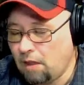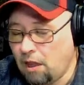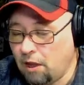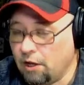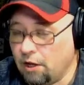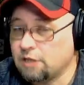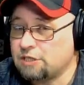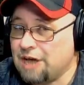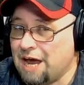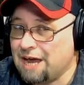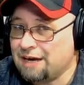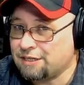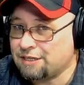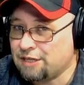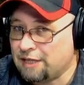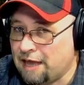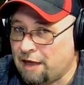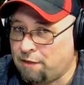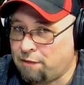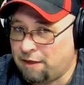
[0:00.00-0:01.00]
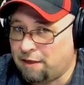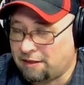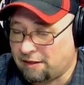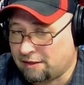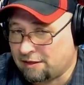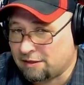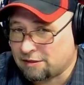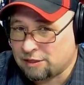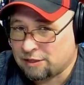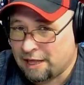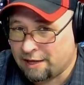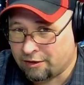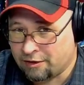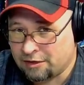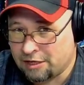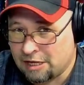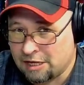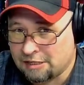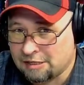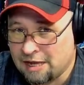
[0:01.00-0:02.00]
Because honestly, I think that this letter
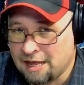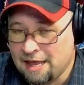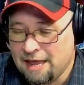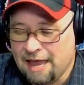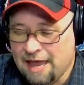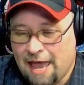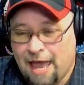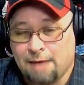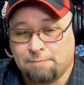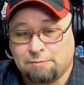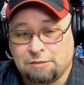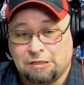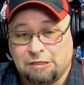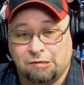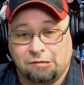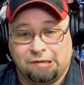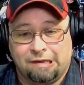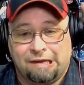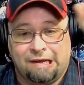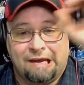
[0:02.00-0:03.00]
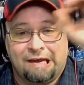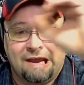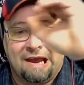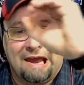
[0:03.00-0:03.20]
does absolutely